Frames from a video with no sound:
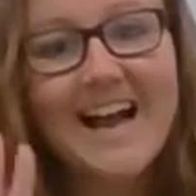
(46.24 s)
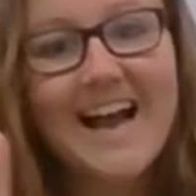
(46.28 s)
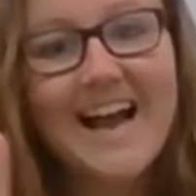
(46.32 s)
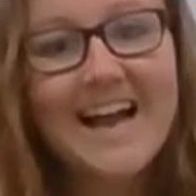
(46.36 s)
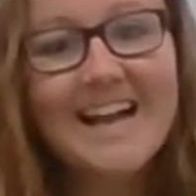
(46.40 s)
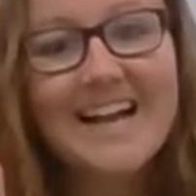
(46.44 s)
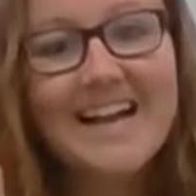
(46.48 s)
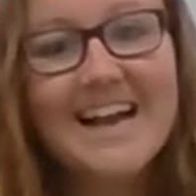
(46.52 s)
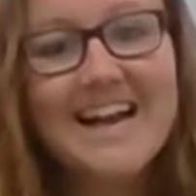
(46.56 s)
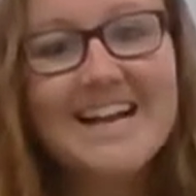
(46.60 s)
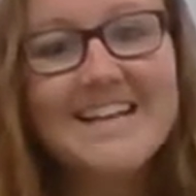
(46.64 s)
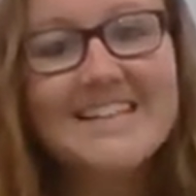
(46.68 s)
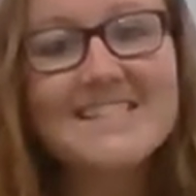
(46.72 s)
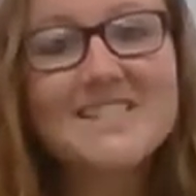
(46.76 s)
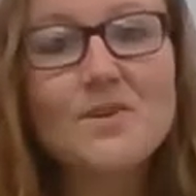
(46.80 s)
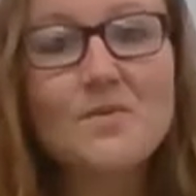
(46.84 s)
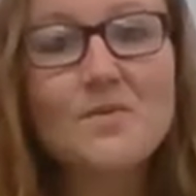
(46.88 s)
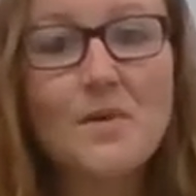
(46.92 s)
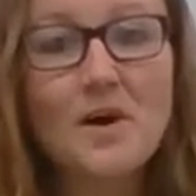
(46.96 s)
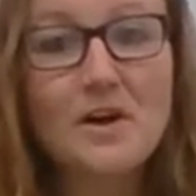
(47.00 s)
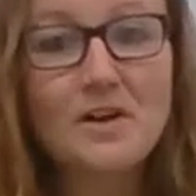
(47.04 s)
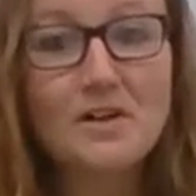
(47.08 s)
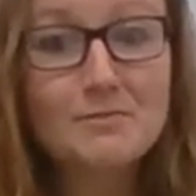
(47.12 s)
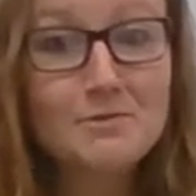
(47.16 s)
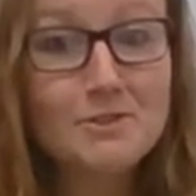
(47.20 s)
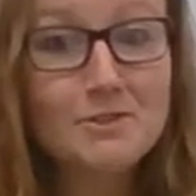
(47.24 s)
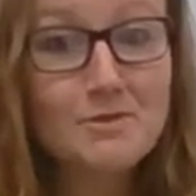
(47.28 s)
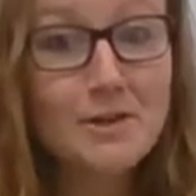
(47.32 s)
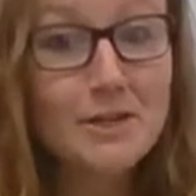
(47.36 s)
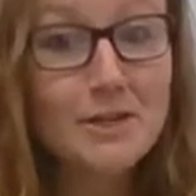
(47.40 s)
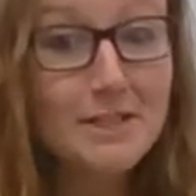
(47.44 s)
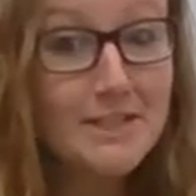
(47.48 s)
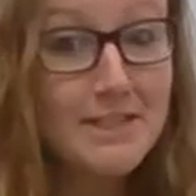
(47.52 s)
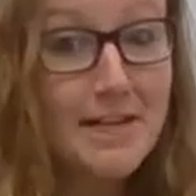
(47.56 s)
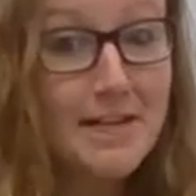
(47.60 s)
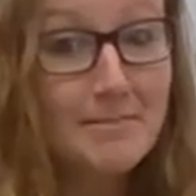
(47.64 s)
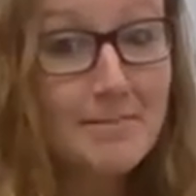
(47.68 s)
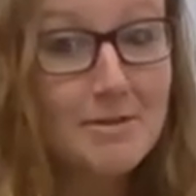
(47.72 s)
Hi guys, welcome to
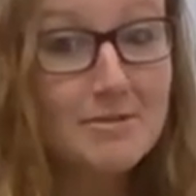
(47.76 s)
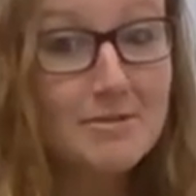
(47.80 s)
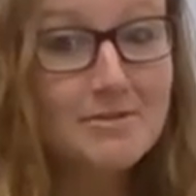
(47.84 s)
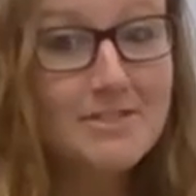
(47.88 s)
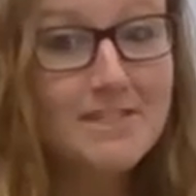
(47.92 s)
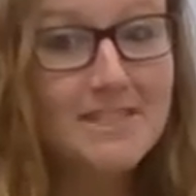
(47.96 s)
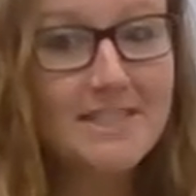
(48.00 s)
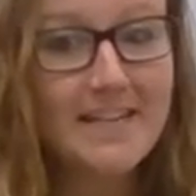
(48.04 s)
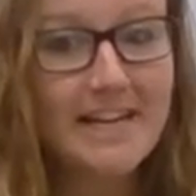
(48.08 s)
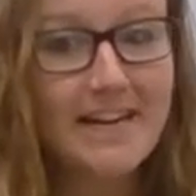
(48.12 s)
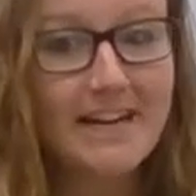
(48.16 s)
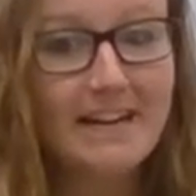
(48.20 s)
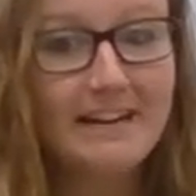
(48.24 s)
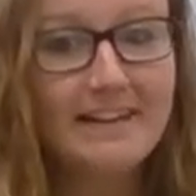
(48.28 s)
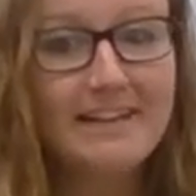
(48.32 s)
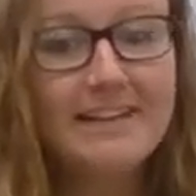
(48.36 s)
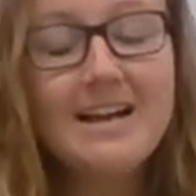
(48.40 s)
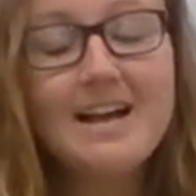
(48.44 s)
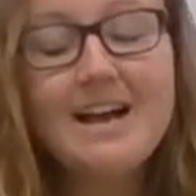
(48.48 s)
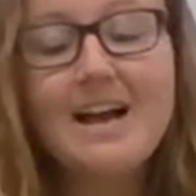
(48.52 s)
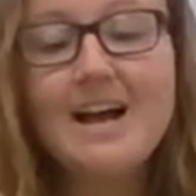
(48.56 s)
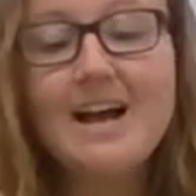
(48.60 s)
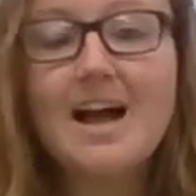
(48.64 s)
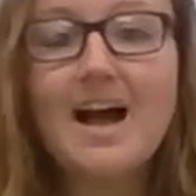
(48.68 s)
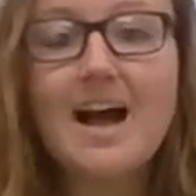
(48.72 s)
our demo today.